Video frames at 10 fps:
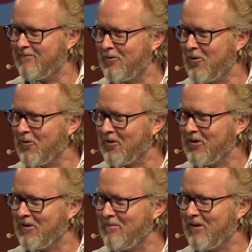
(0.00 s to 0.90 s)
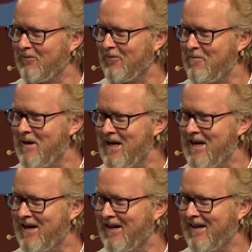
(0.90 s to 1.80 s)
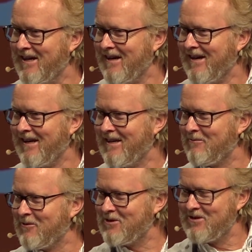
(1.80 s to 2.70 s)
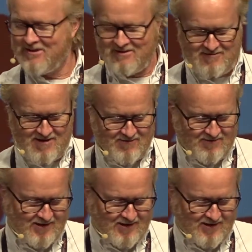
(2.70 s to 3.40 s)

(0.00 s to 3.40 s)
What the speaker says: for longer. But for me, it was around